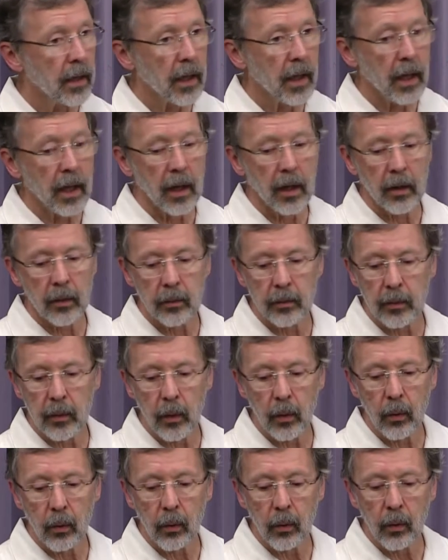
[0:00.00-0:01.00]
Um,
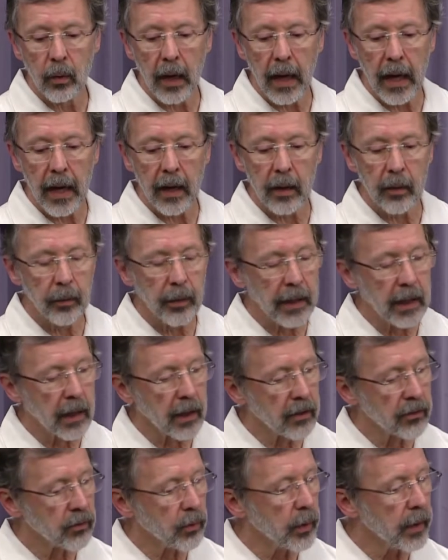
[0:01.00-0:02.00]
and
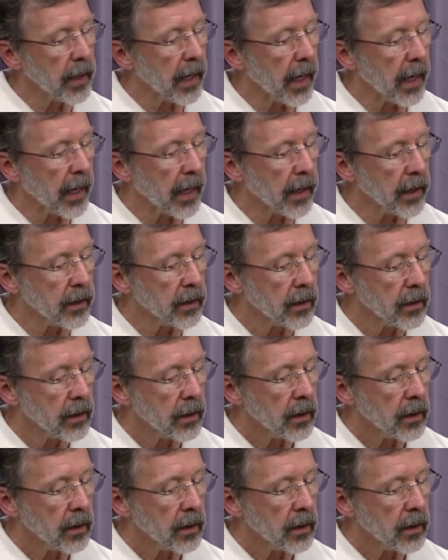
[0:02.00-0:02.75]
because we had...